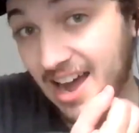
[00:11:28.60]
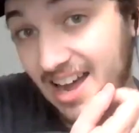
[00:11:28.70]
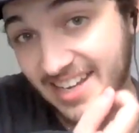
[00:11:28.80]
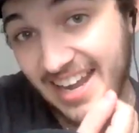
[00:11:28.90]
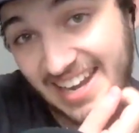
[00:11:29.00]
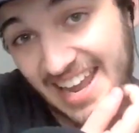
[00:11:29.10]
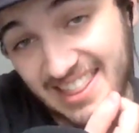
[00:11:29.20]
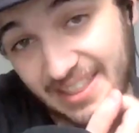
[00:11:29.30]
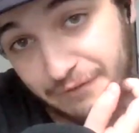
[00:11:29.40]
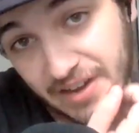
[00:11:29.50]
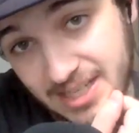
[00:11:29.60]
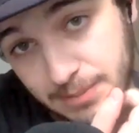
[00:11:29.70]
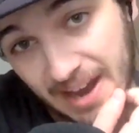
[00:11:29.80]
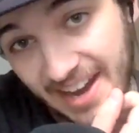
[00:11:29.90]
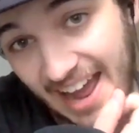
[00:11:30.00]
uh, getting hit in the
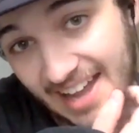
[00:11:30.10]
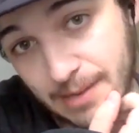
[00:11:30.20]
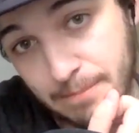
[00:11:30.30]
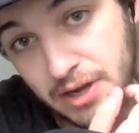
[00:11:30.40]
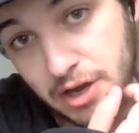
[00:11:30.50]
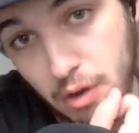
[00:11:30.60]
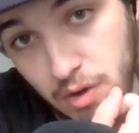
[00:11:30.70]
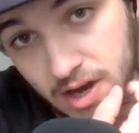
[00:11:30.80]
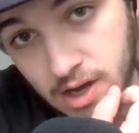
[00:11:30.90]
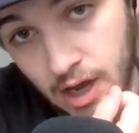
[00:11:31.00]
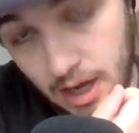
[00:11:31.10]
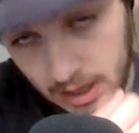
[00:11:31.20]
face by Alek Manoah.